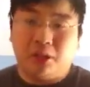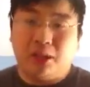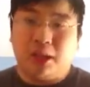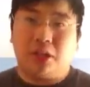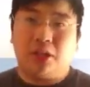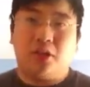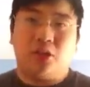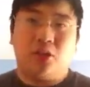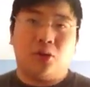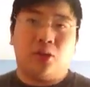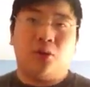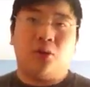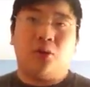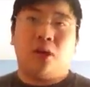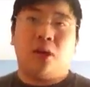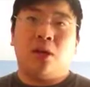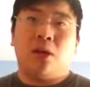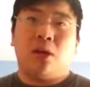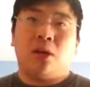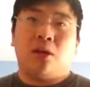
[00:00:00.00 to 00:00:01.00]
Like,
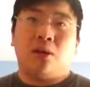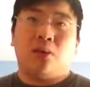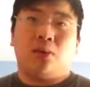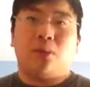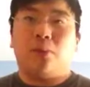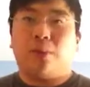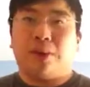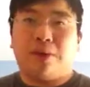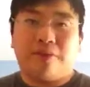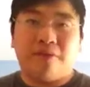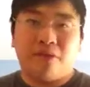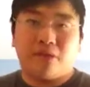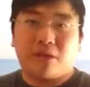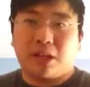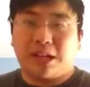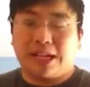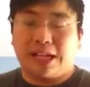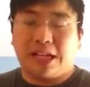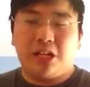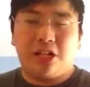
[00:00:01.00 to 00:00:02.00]
the Ravens
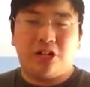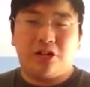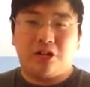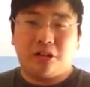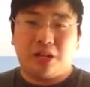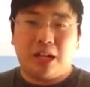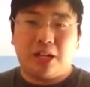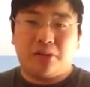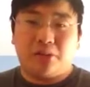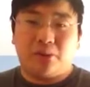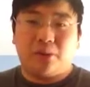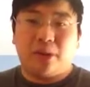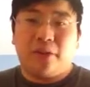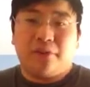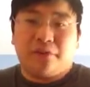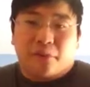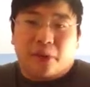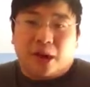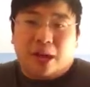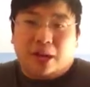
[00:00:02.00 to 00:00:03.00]
got an easy schedule. That's
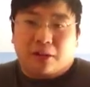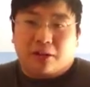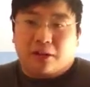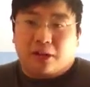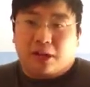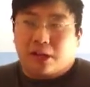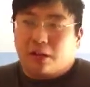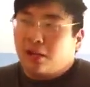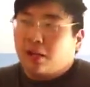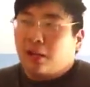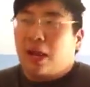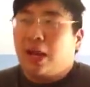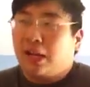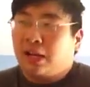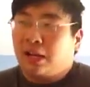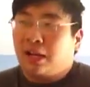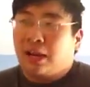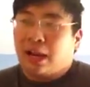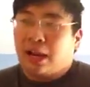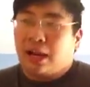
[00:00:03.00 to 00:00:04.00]
fine. Like,
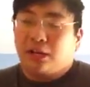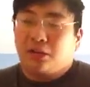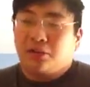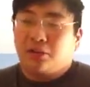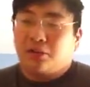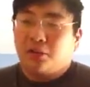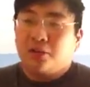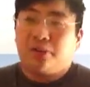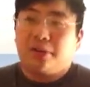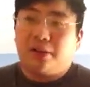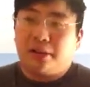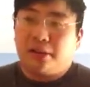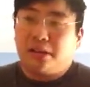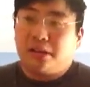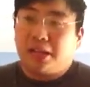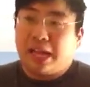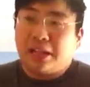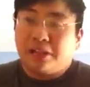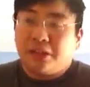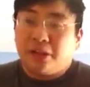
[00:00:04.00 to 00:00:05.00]
I don't know. Like, the
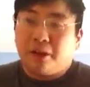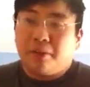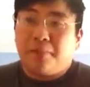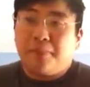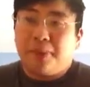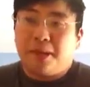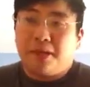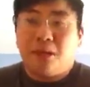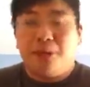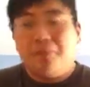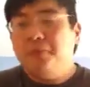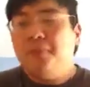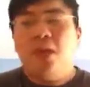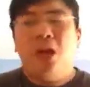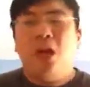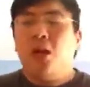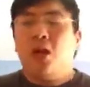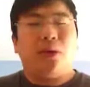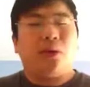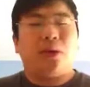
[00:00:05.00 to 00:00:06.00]
Texans could beat them.
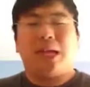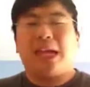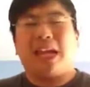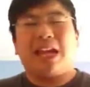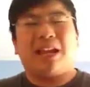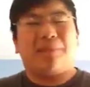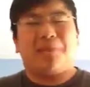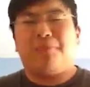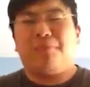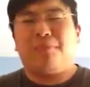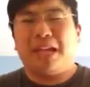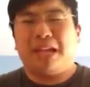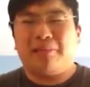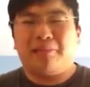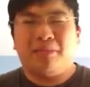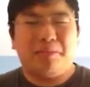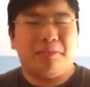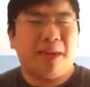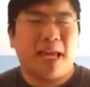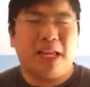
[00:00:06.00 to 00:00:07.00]
You can't blame
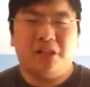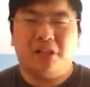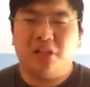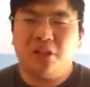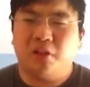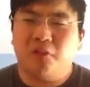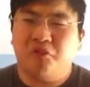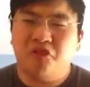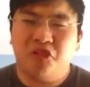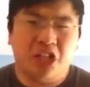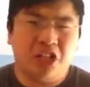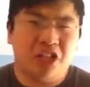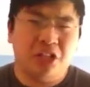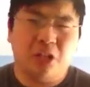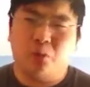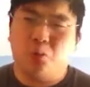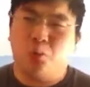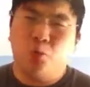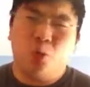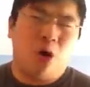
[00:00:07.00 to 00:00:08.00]
the magic of
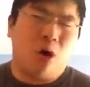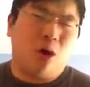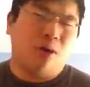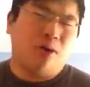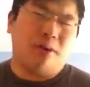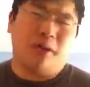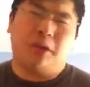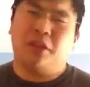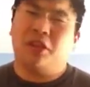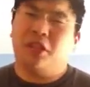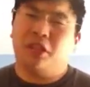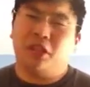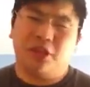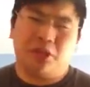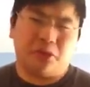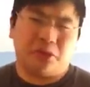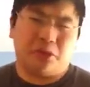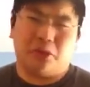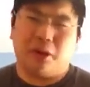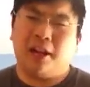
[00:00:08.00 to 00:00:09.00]
J.J. Watt. Like,
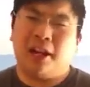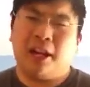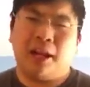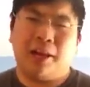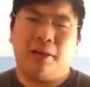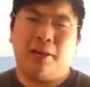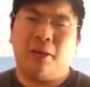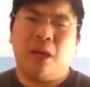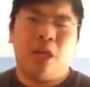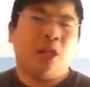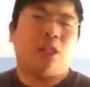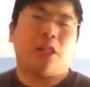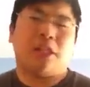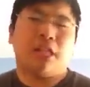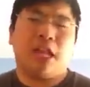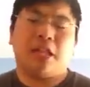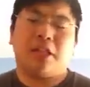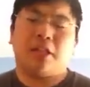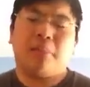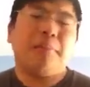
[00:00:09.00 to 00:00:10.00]
seriously. The
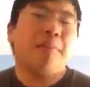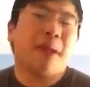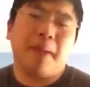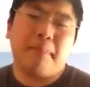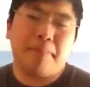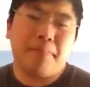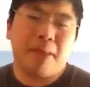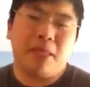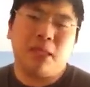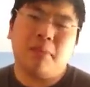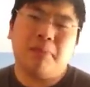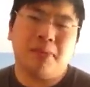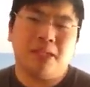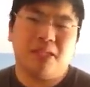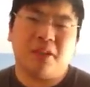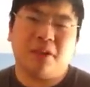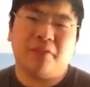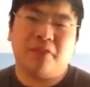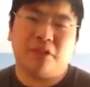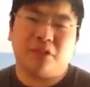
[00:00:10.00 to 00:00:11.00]
Texans might beat them. You
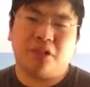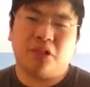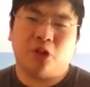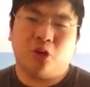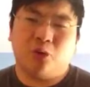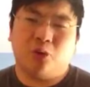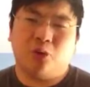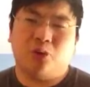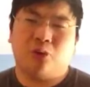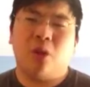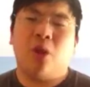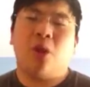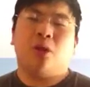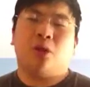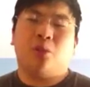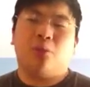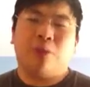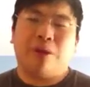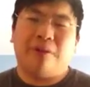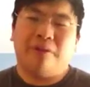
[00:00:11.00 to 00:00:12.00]
never know.
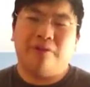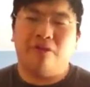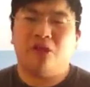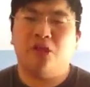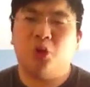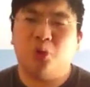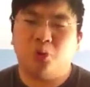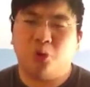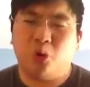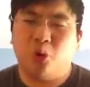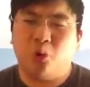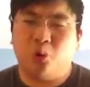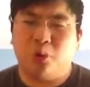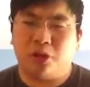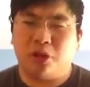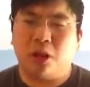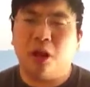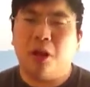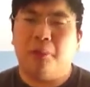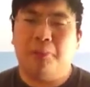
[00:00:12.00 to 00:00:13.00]
The Ravens don't know
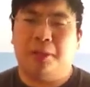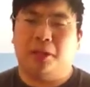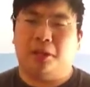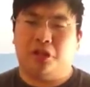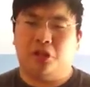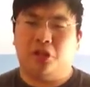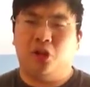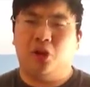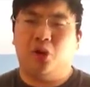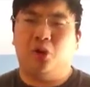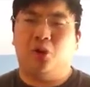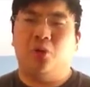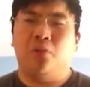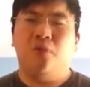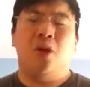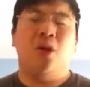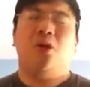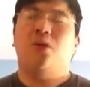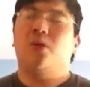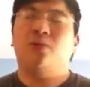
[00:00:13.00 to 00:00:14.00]
what's coming. So,
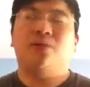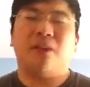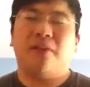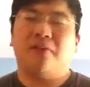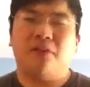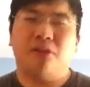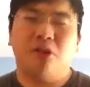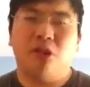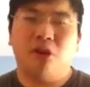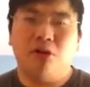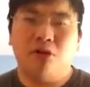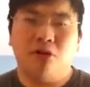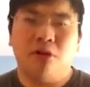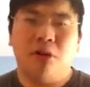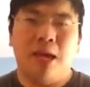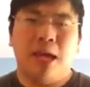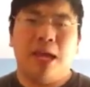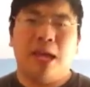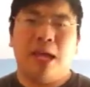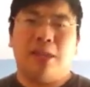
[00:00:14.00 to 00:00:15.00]
you never know.
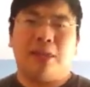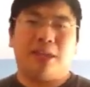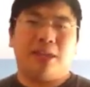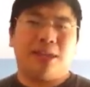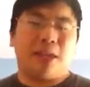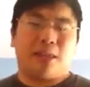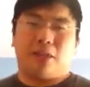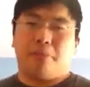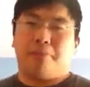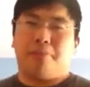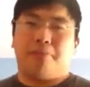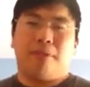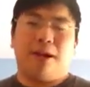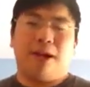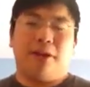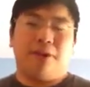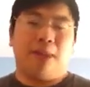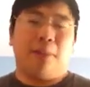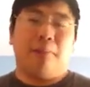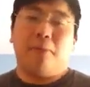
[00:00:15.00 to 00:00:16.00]
And they got the
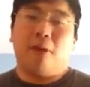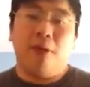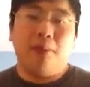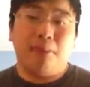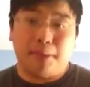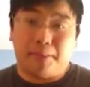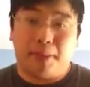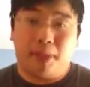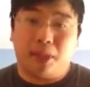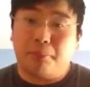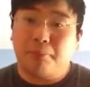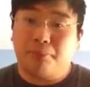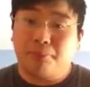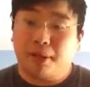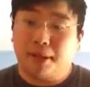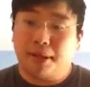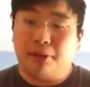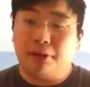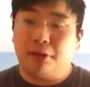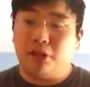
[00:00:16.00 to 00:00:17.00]
Browns. They probably beat the
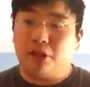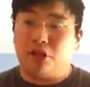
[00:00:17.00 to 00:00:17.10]
Browns.